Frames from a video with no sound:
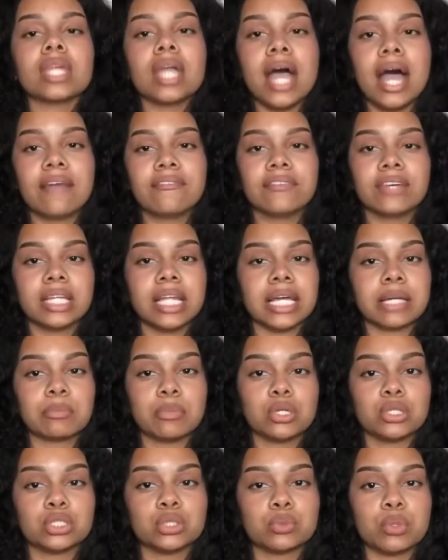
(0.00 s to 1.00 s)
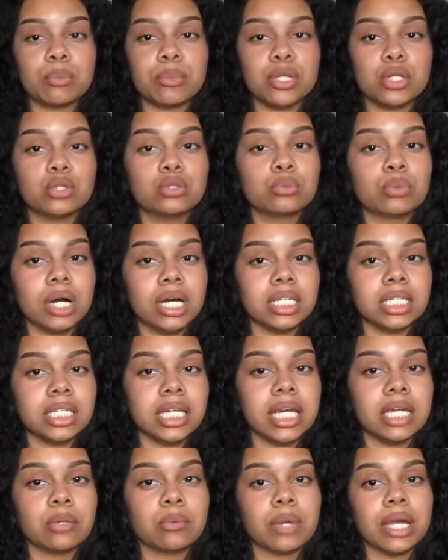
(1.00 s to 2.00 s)
I feel like most women who want to
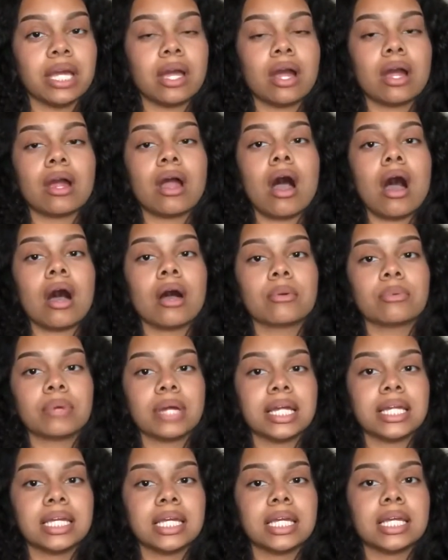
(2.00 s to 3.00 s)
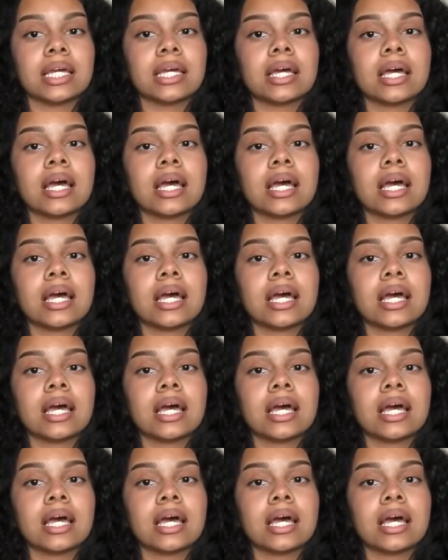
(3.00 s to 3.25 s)
gain weight are already